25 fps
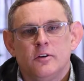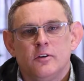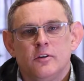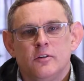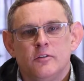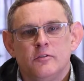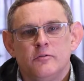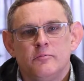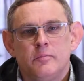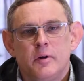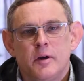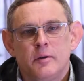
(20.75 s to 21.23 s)

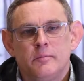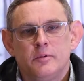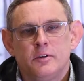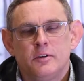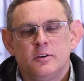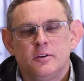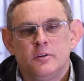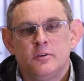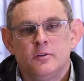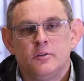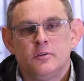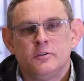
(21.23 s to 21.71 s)
of
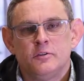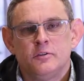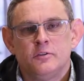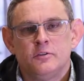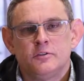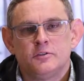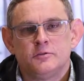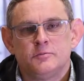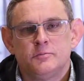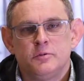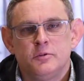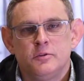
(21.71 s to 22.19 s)
Public Law and
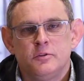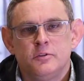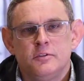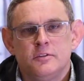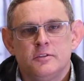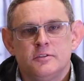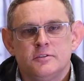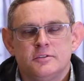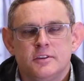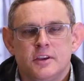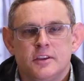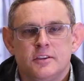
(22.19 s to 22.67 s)

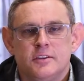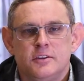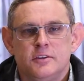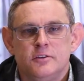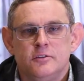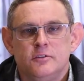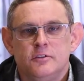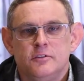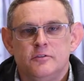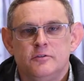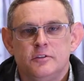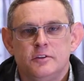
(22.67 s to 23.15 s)
Jurisprudence at the
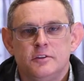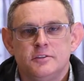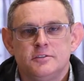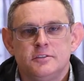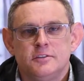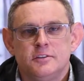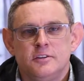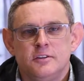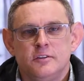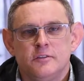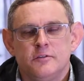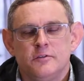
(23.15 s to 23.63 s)

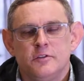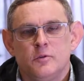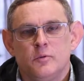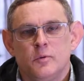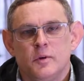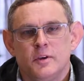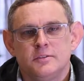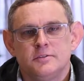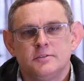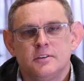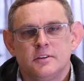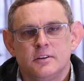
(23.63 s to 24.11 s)
University of the
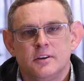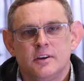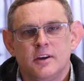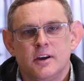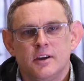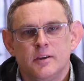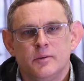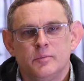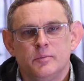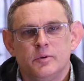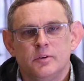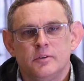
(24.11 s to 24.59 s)
Western
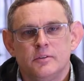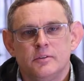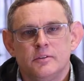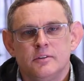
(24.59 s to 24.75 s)
Cape.